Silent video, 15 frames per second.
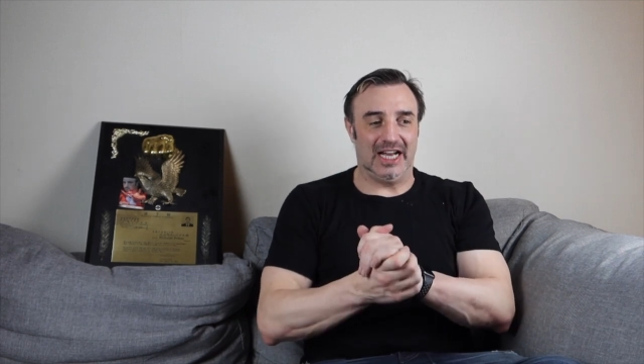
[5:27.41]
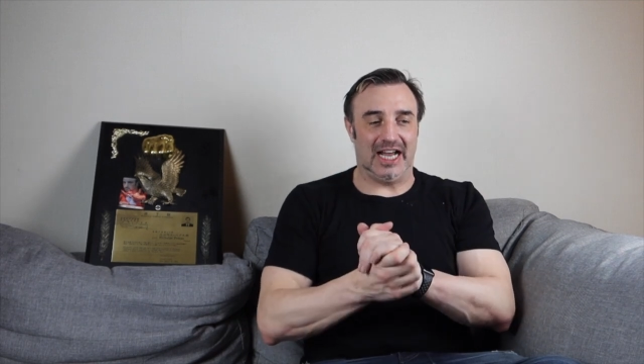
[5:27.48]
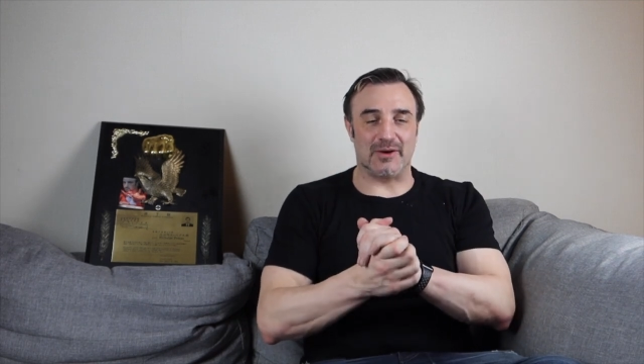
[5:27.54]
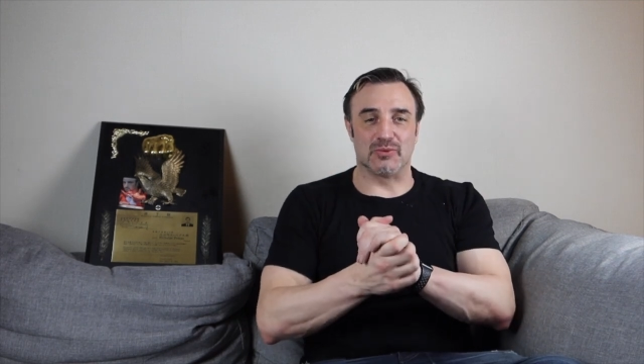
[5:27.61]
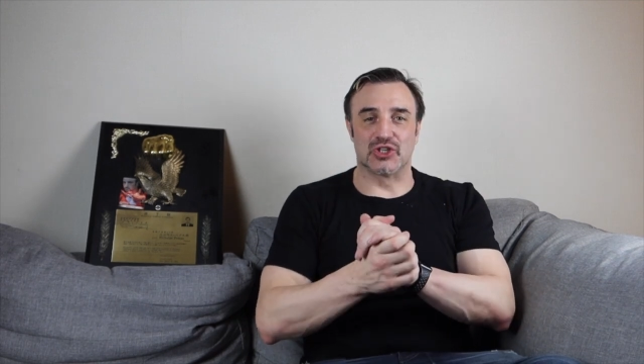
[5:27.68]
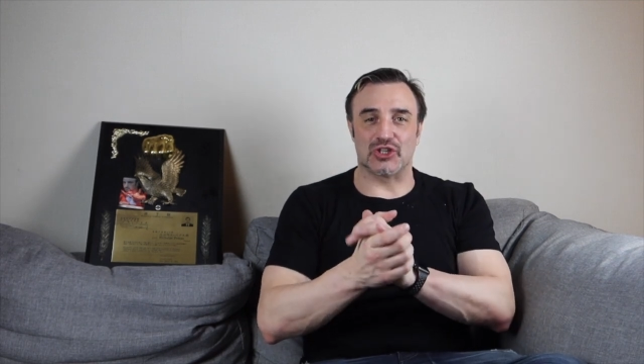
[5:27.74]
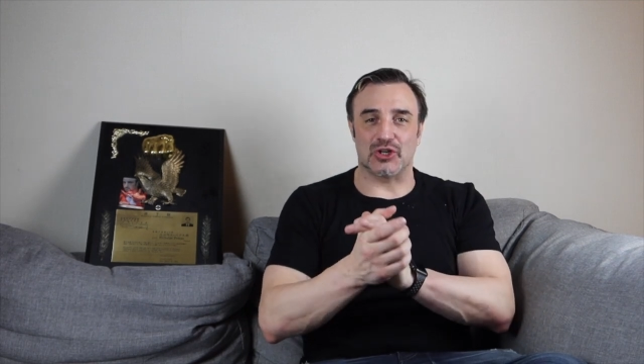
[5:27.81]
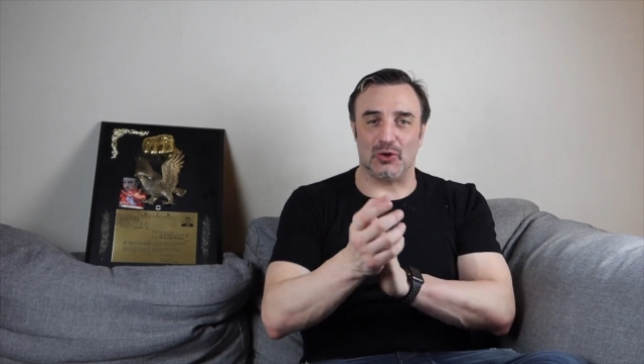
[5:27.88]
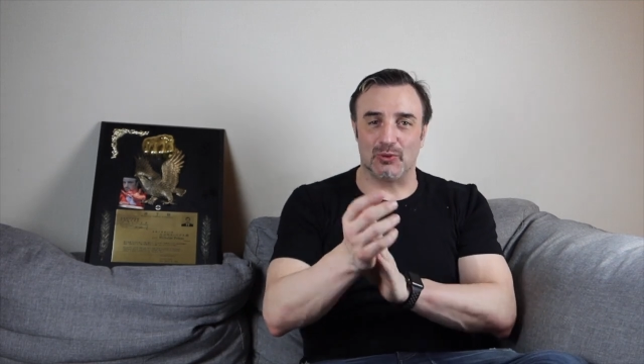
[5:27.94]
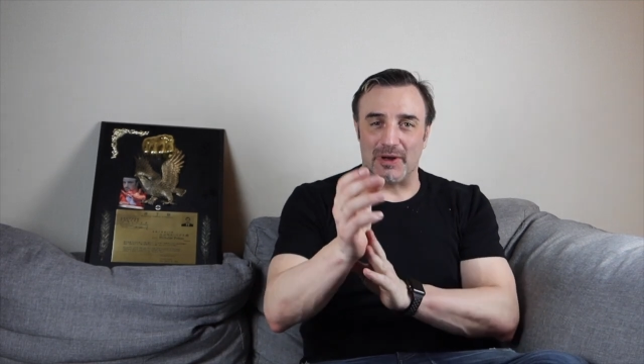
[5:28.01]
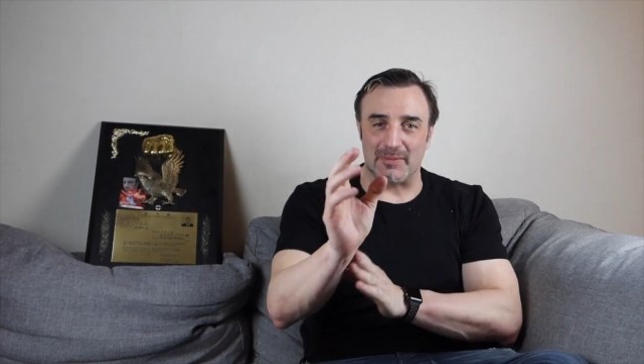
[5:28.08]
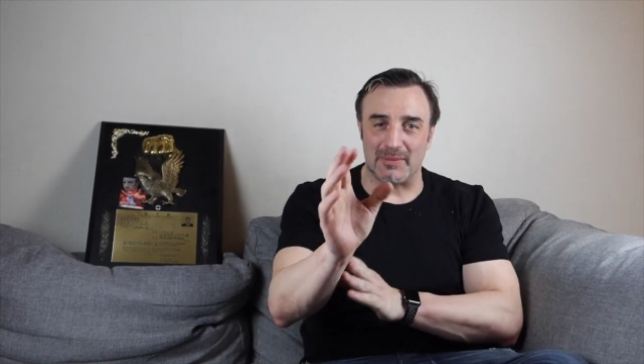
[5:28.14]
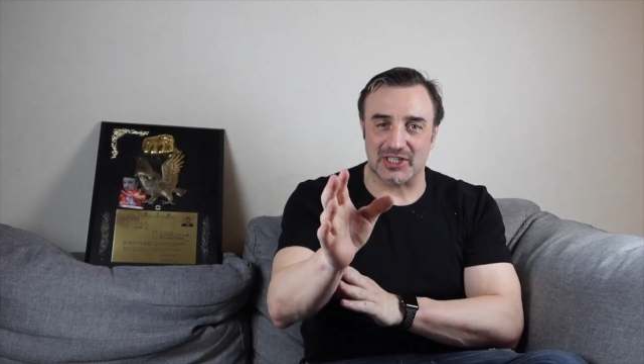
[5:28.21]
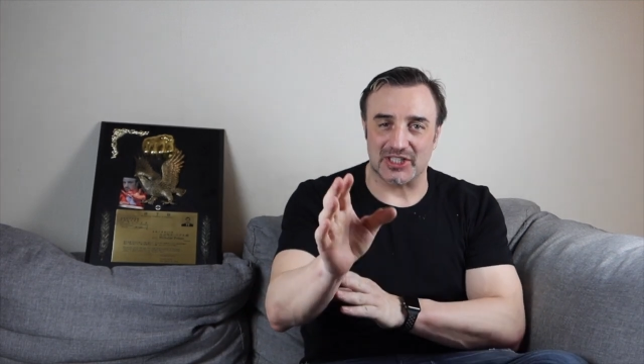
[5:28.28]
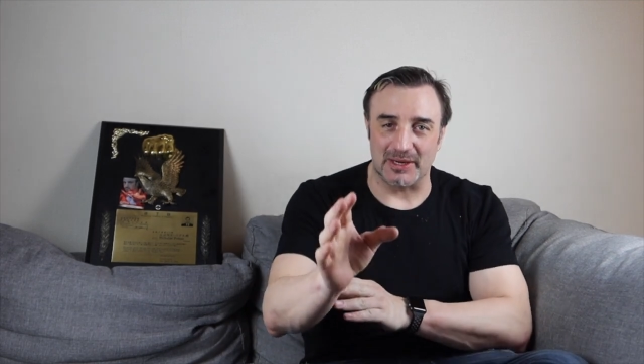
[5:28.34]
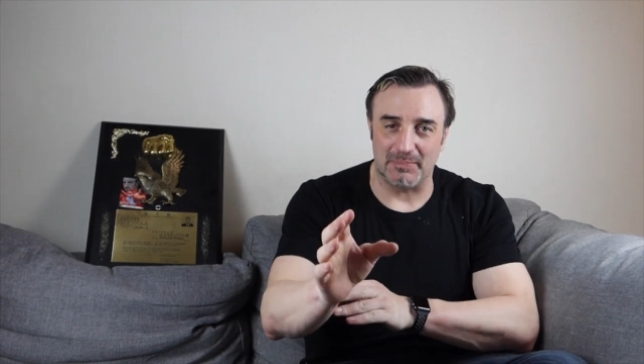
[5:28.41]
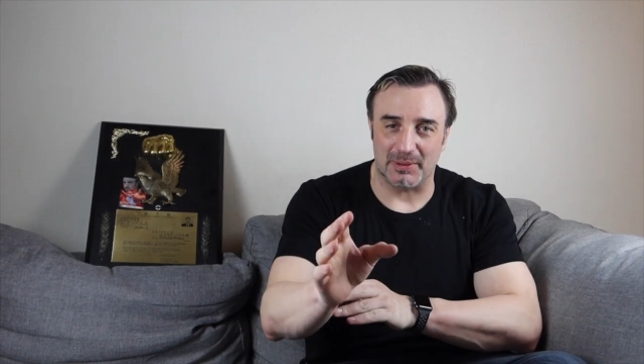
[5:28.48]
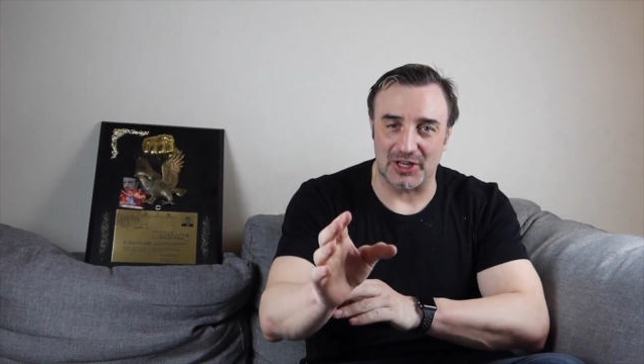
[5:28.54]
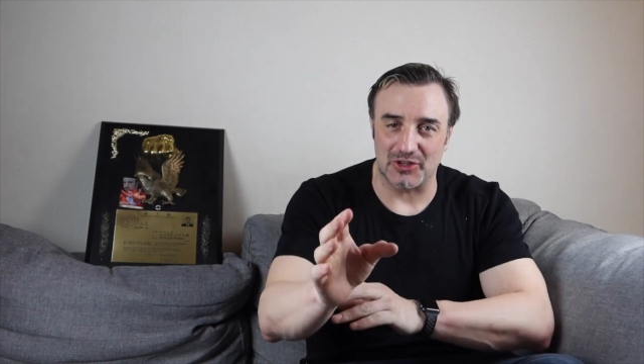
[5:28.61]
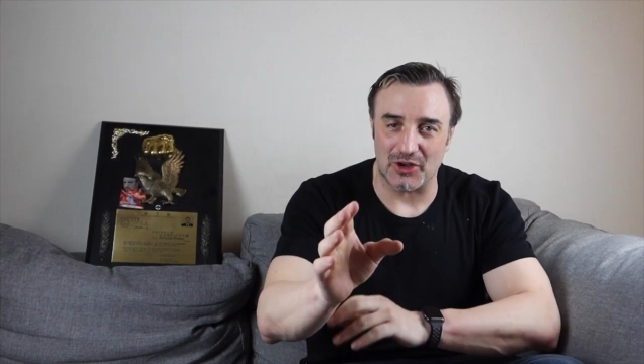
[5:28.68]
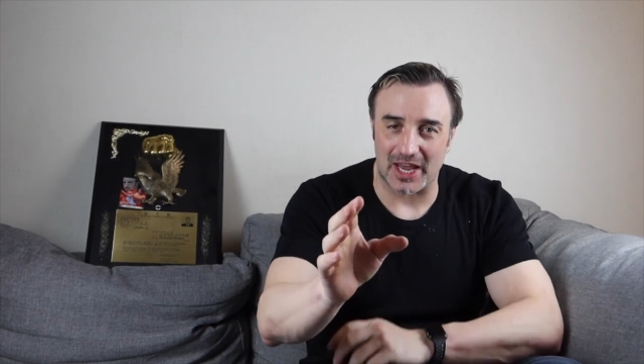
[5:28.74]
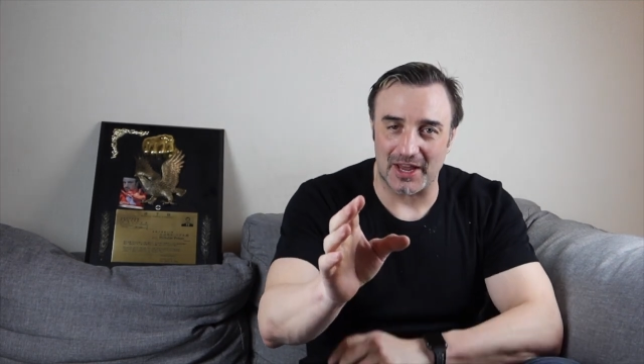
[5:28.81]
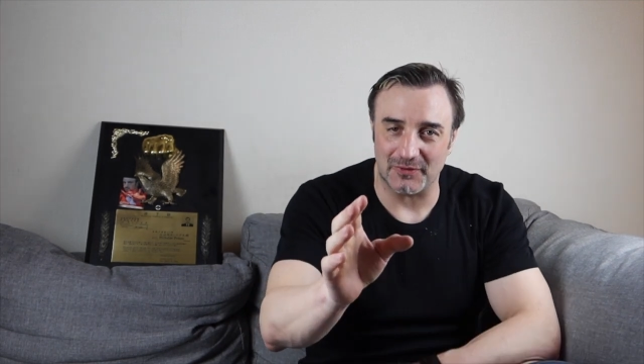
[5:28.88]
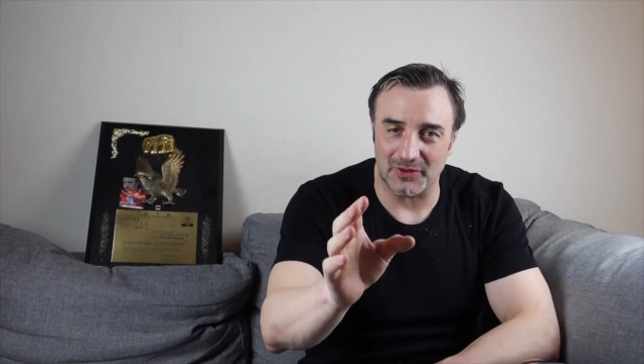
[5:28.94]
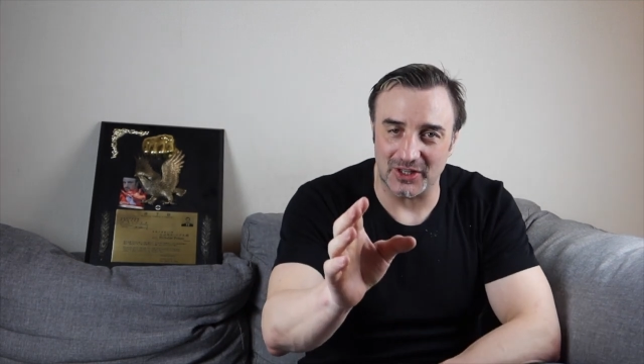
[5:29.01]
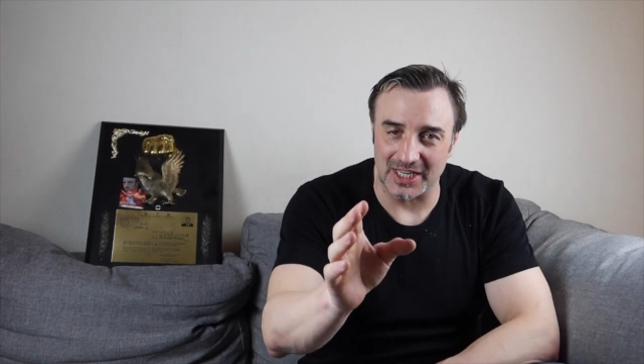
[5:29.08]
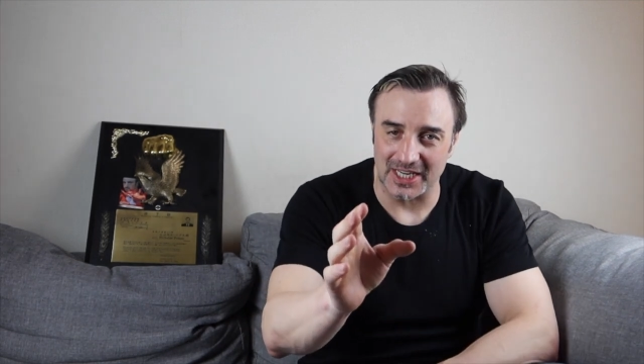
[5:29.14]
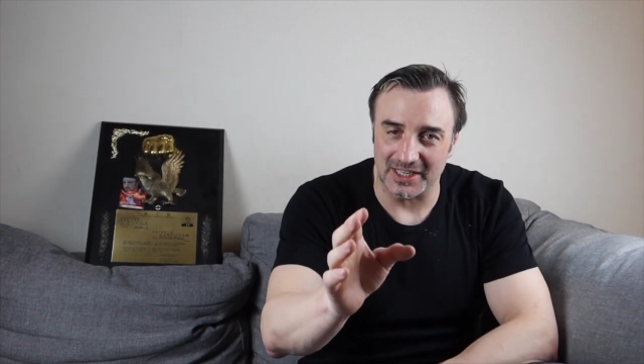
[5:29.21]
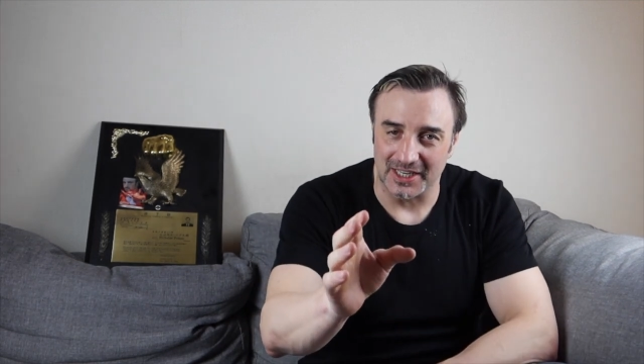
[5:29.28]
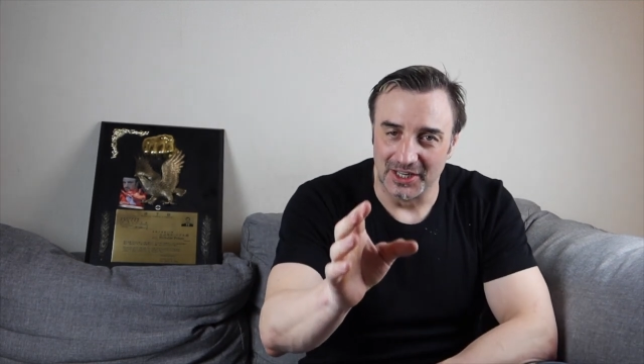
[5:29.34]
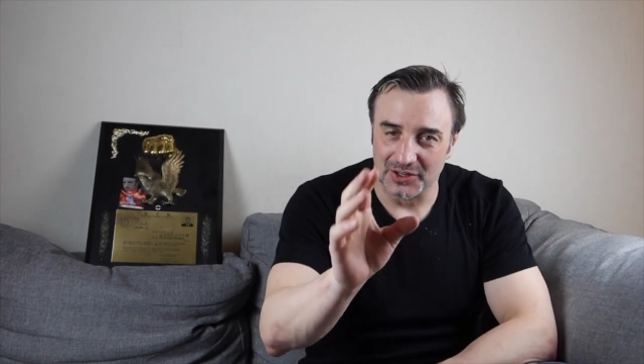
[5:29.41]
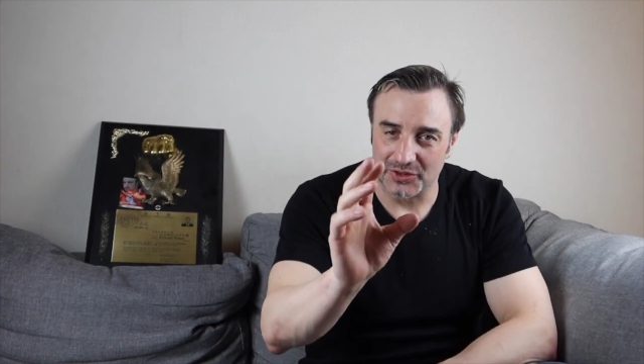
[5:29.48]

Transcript: I was told by my senpai, you have to eat